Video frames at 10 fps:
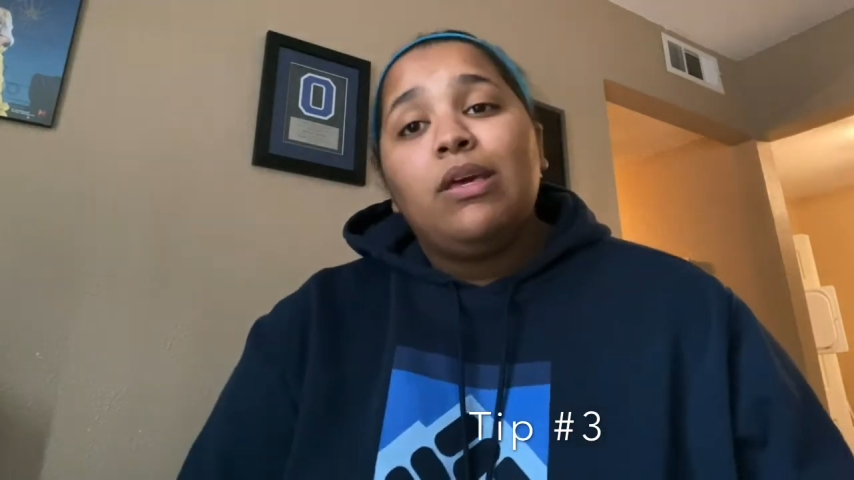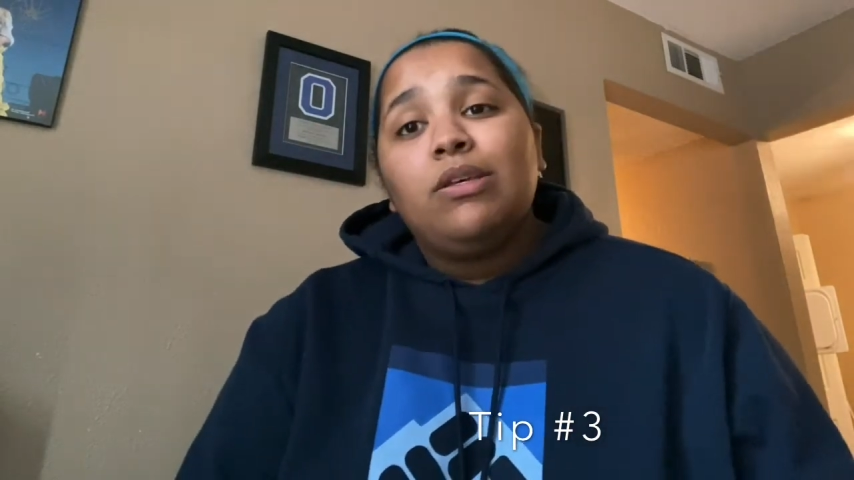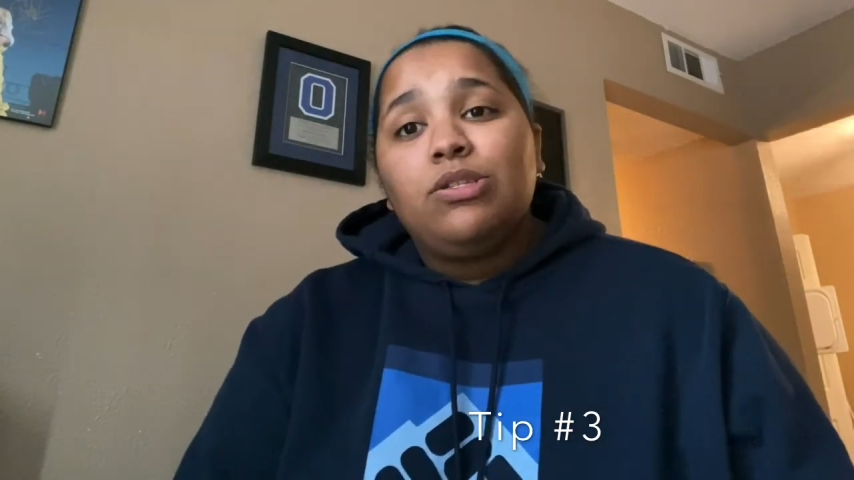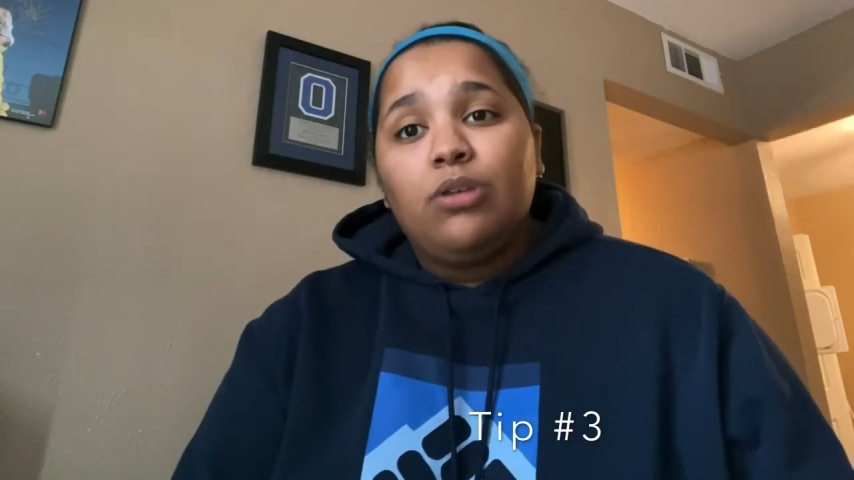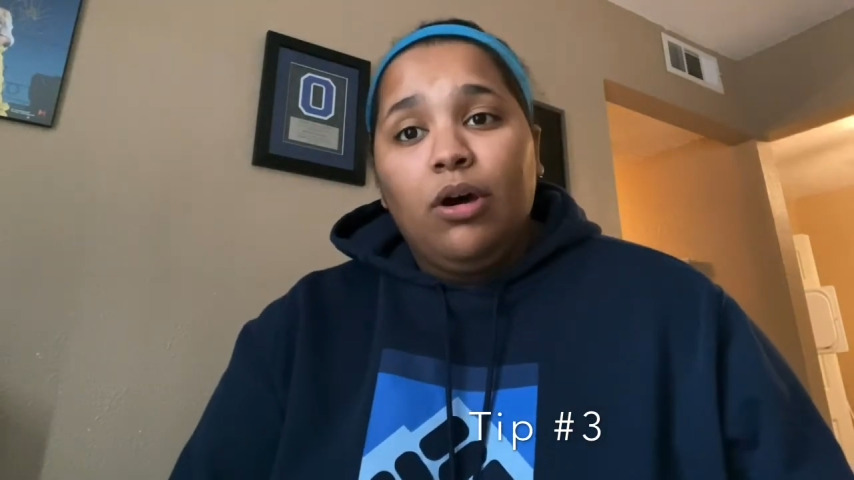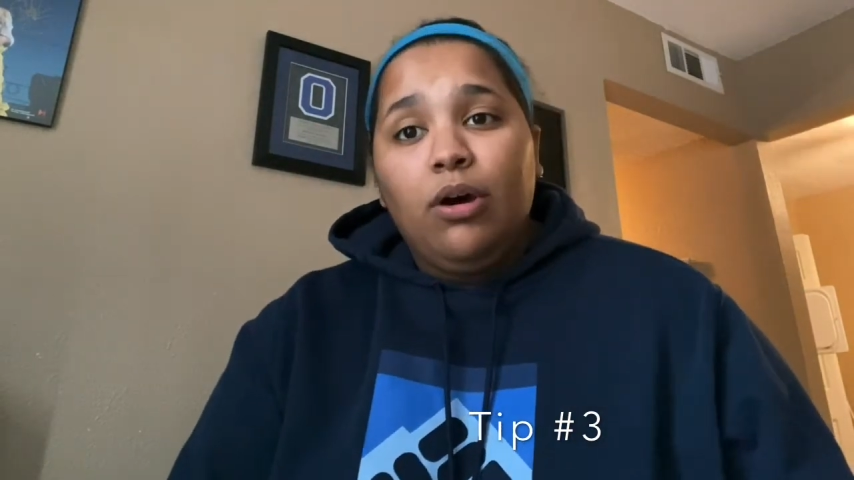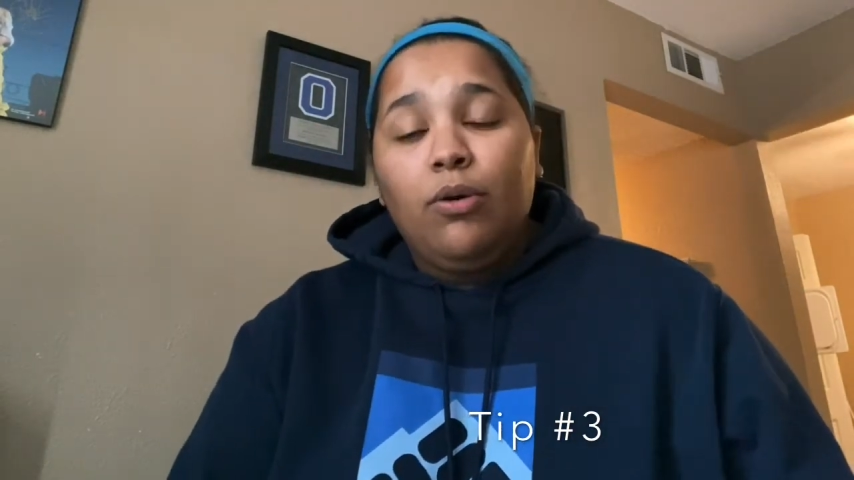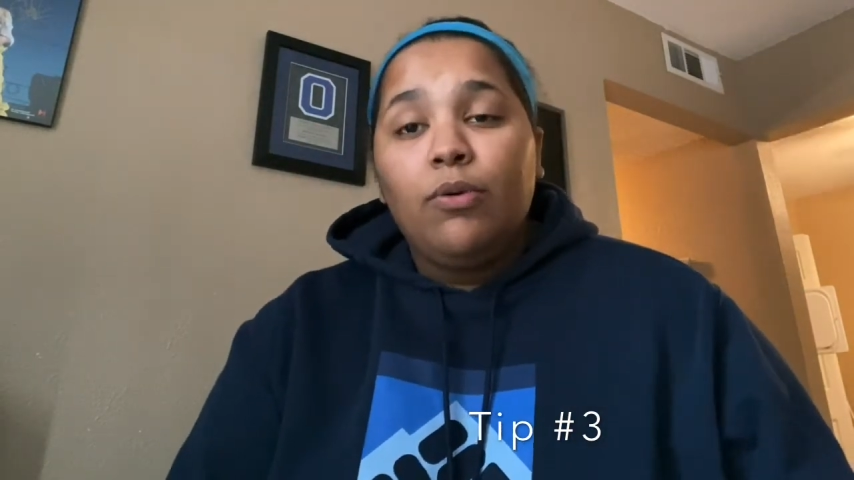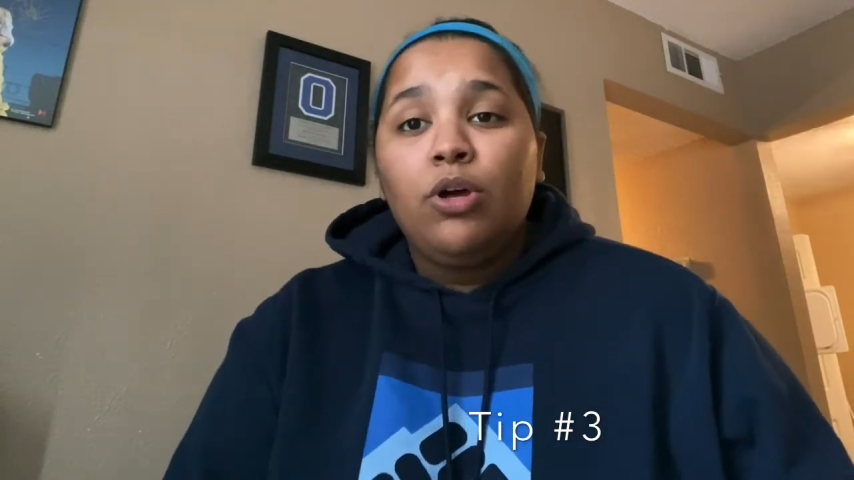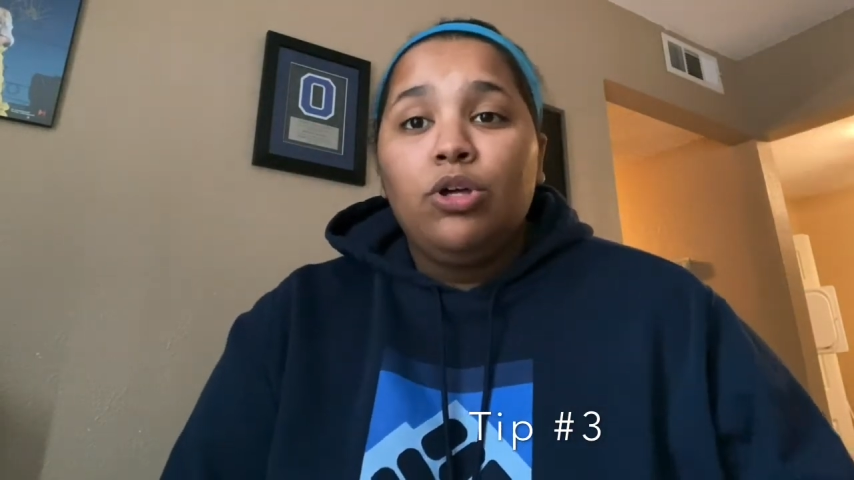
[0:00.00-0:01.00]

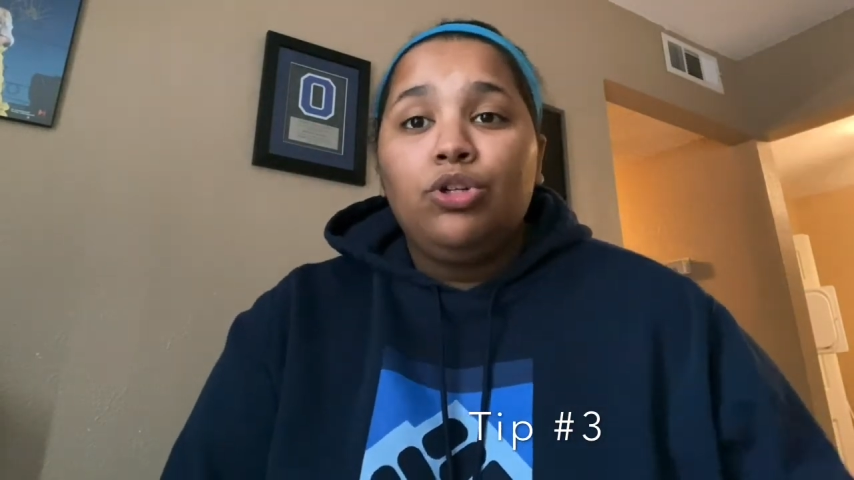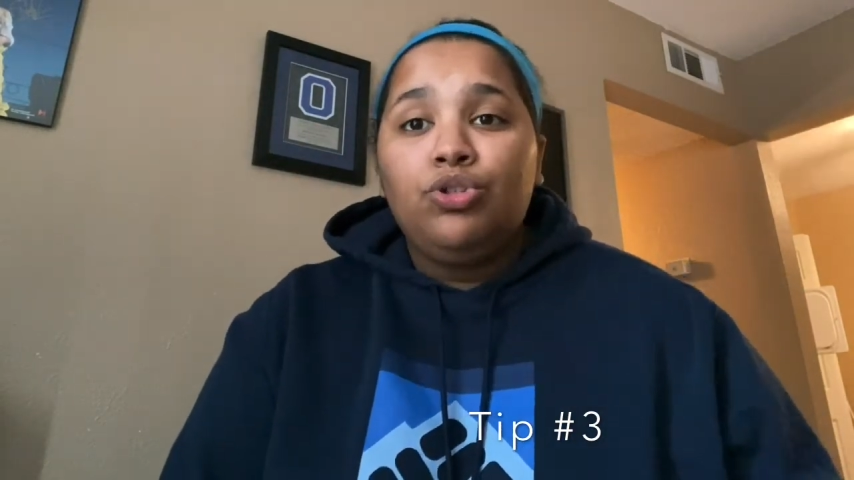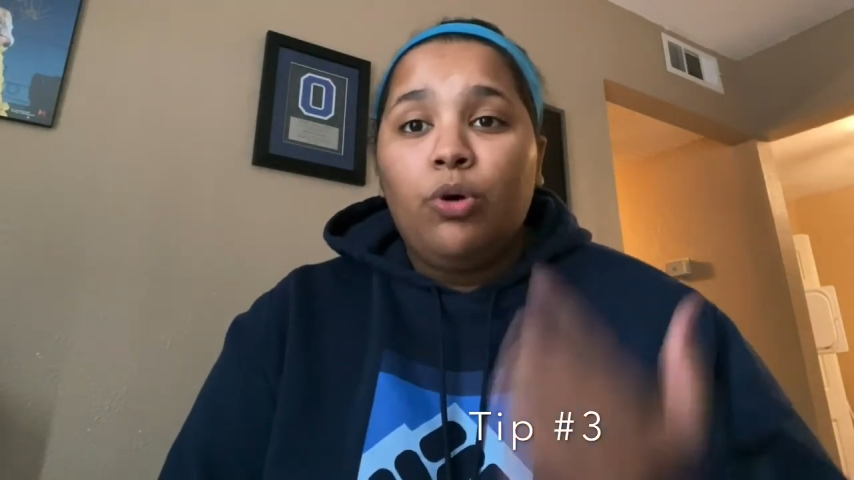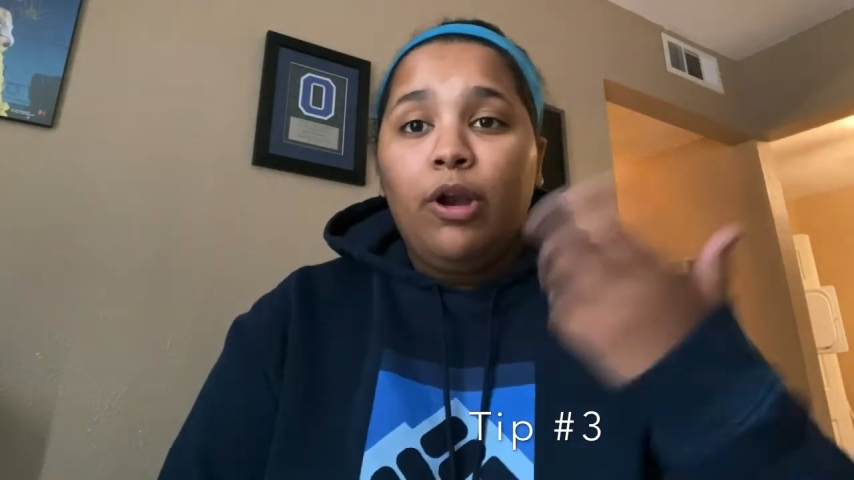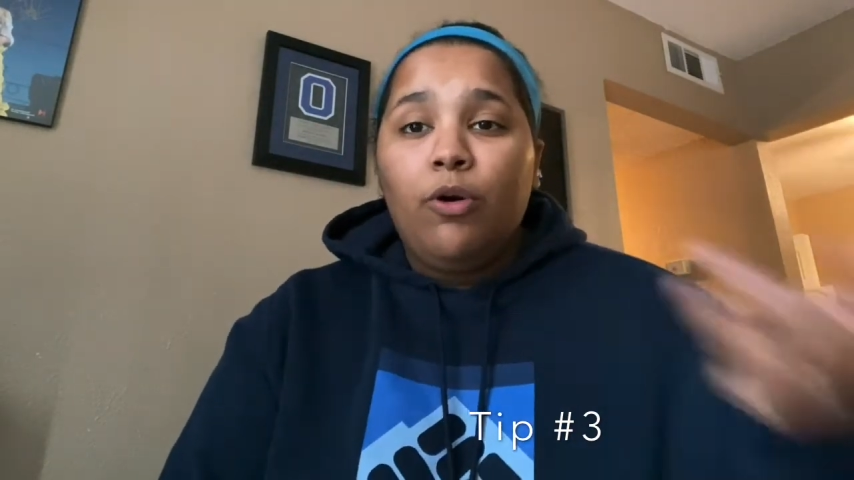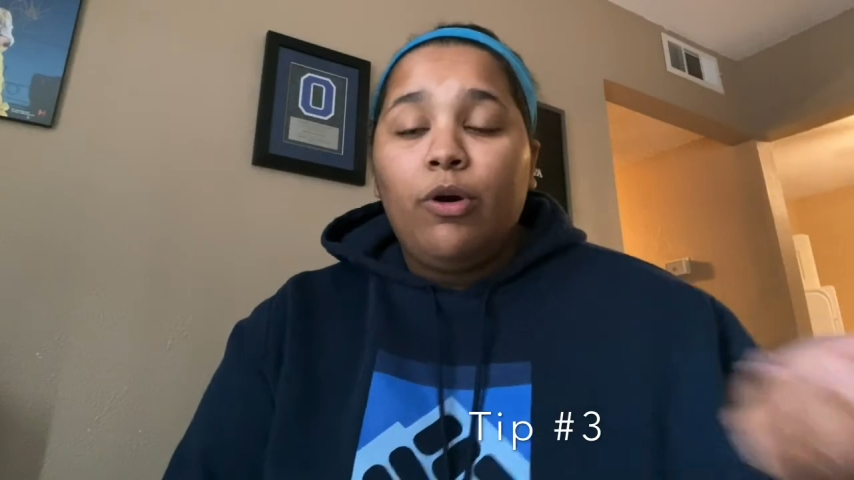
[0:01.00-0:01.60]
So join an